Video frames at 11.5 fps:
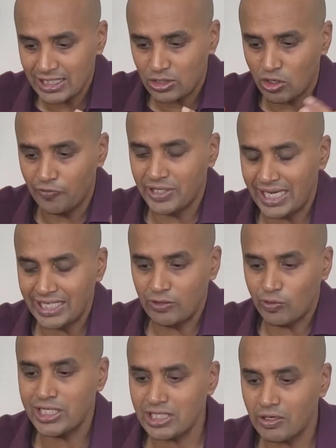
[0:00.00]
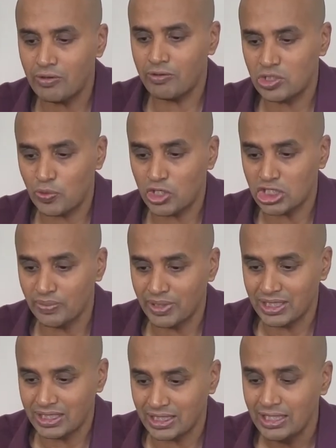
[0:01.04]
this COVID-19? What is our
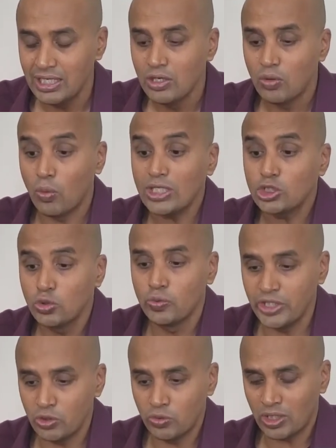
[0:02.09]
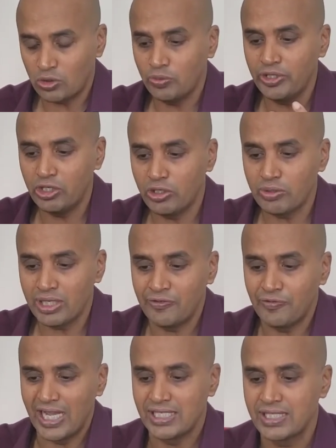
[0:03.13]
responsibility? What should we do? What would be your
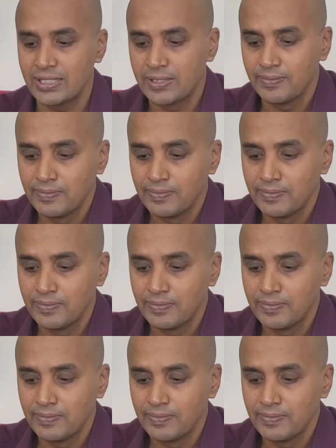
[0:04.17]
advice?